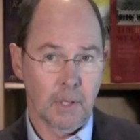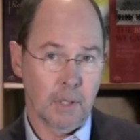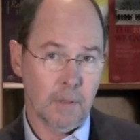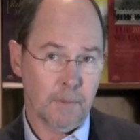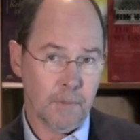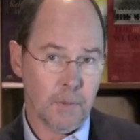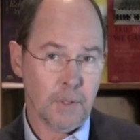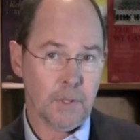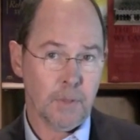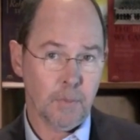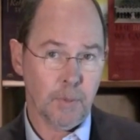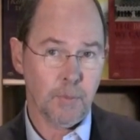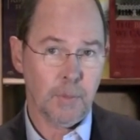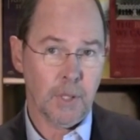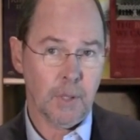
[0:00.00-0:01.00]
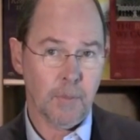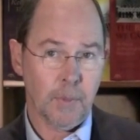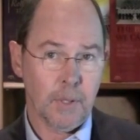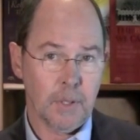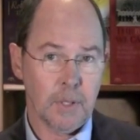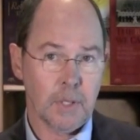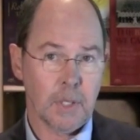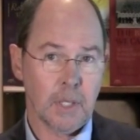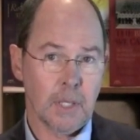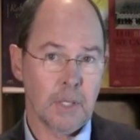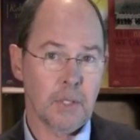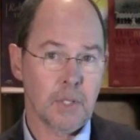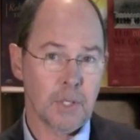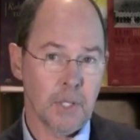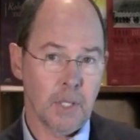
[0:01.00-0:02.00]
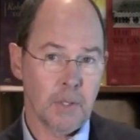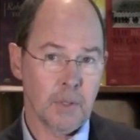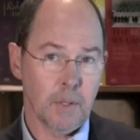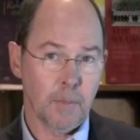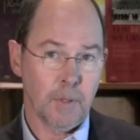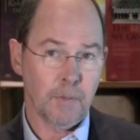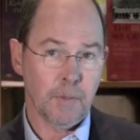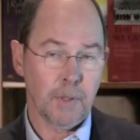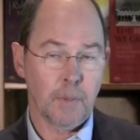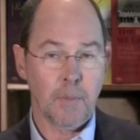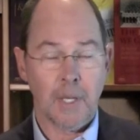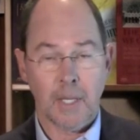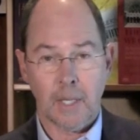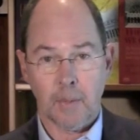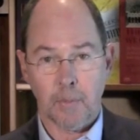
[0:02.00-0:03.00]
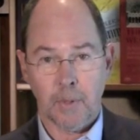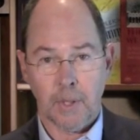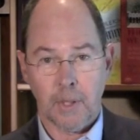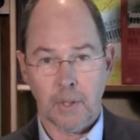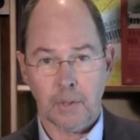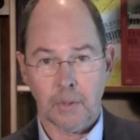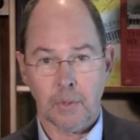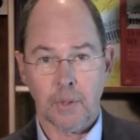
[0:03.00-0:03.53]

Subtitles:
they're forced to prepare pieces on snare drum if they're mallet players,